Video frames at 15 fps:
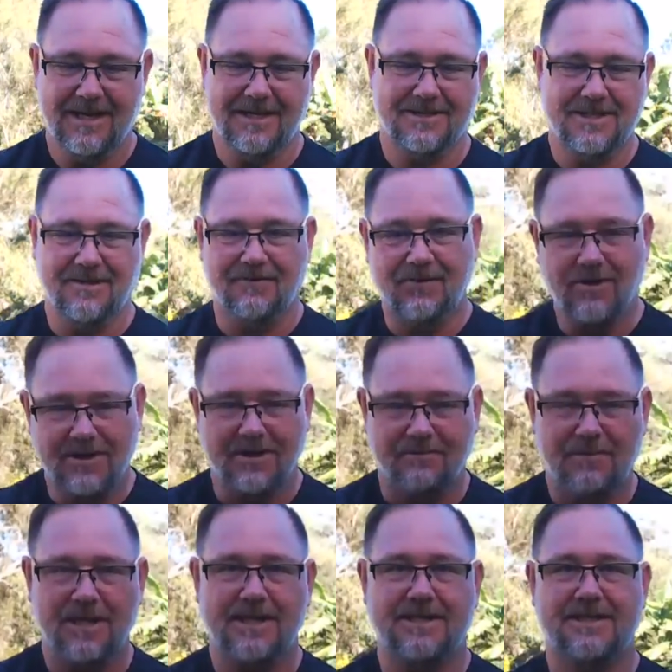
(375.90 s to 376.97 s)
So I've got the
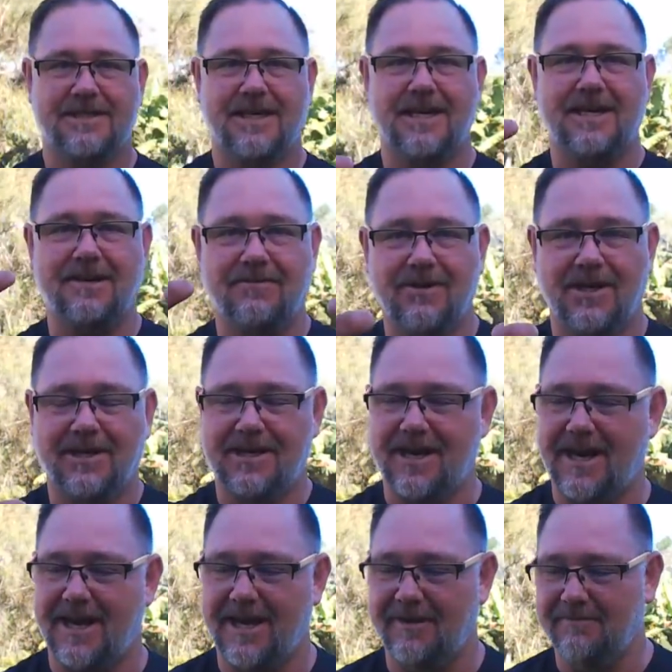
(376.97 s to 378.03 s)
PC, I've got a
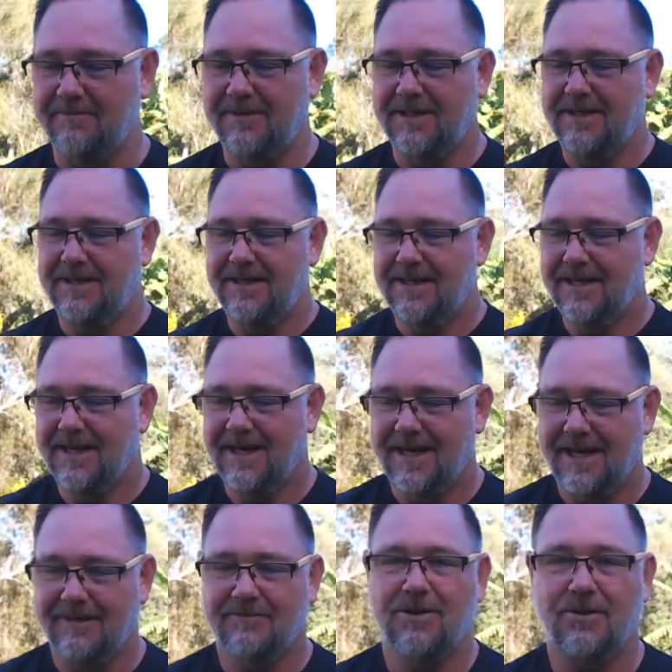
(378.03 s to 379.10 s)
cam,
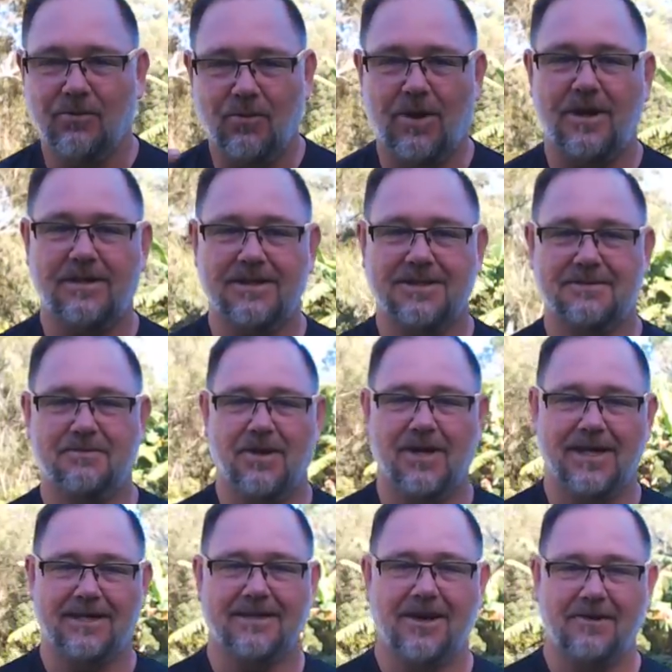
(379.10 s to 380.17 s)
I've got a wireless
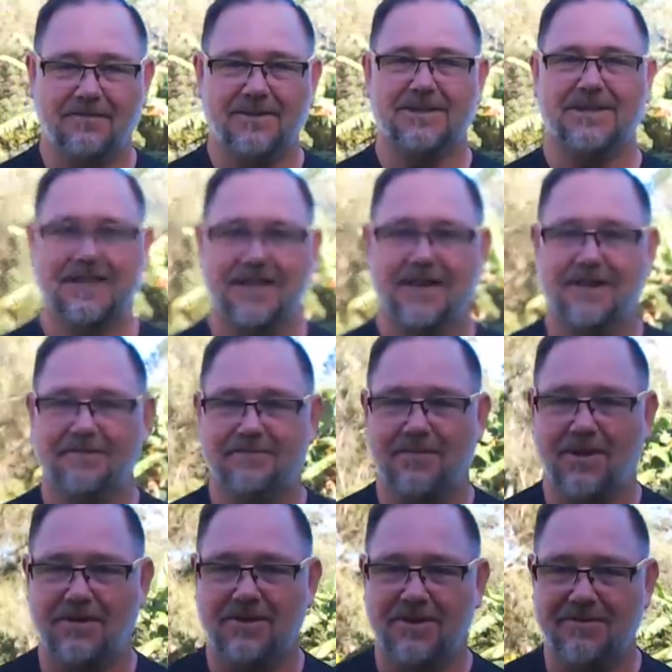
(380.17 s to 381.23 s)
mic. Obviously,
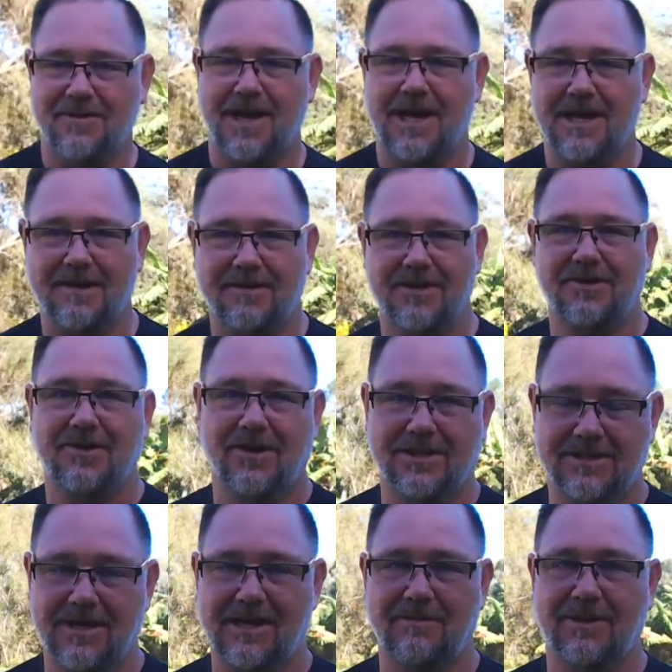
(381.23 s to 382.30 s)

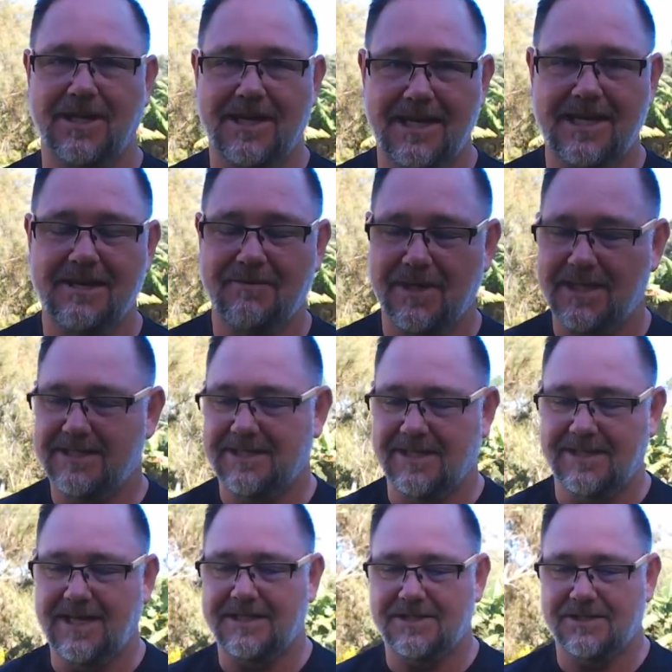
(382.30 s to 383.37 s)
you guys are able to hear me,
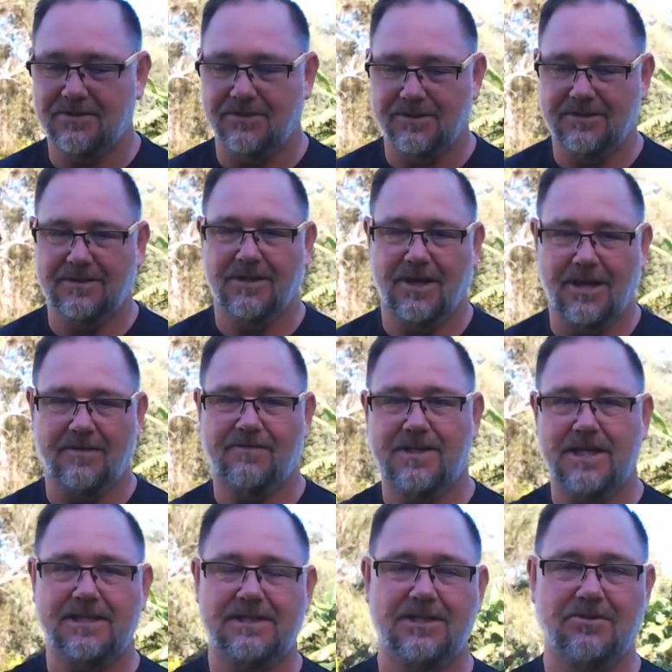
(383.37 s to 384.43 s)
so that's good.
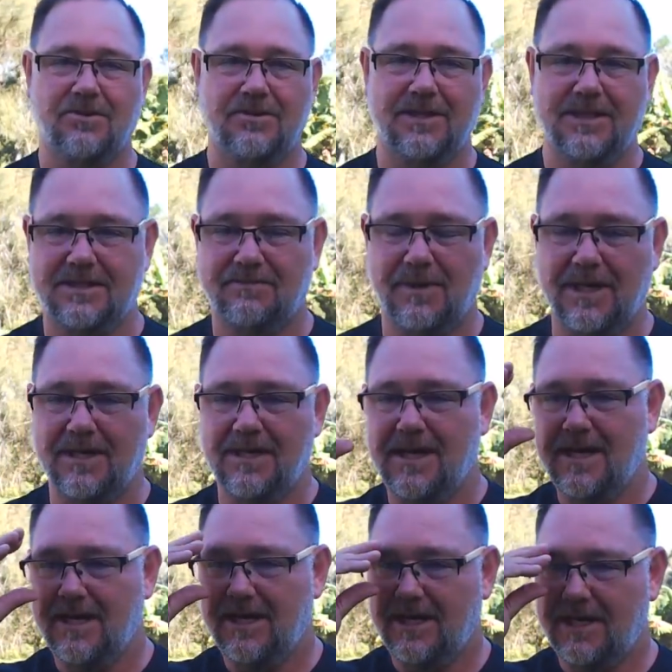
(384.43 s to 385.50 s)
I've tested all this, but
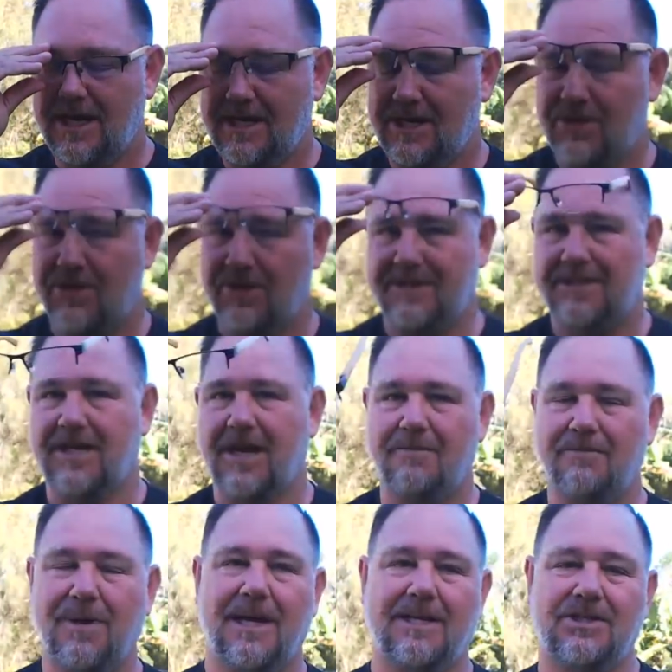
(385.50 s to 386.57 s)
you can only do so
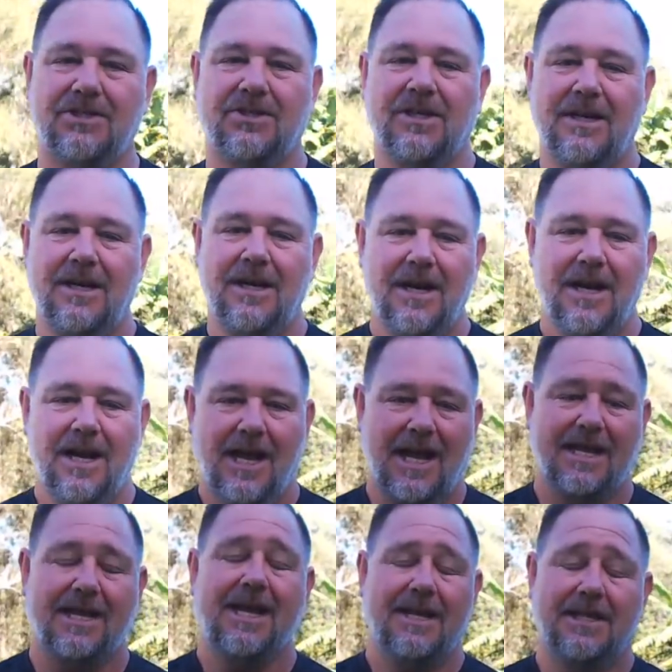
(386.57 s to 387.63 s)
much.
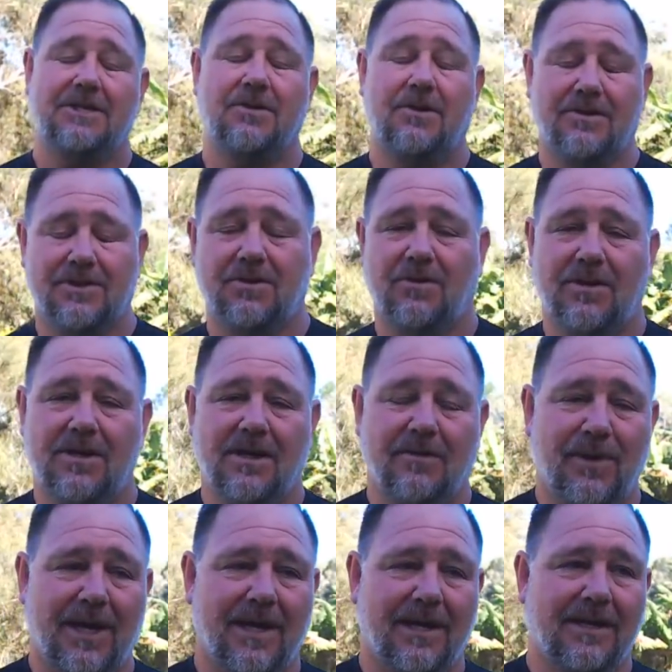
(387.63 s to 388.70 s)
And yeah, that's what I was talking
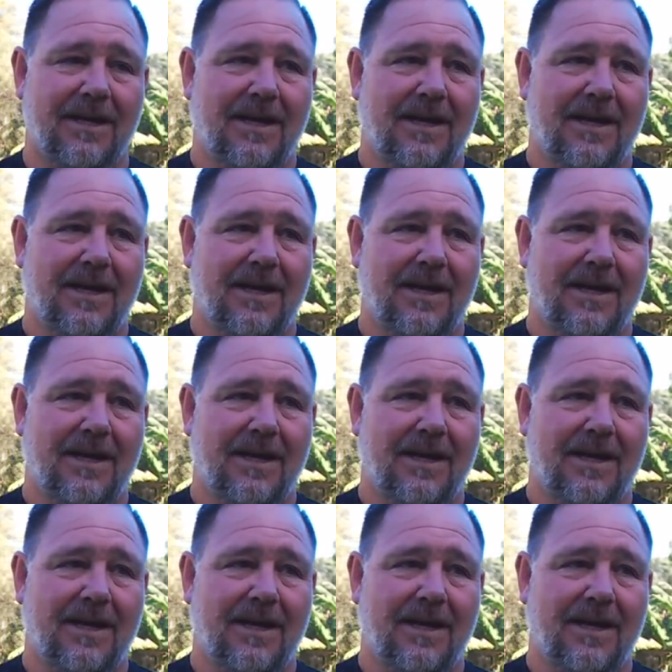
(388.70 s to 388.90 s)
about.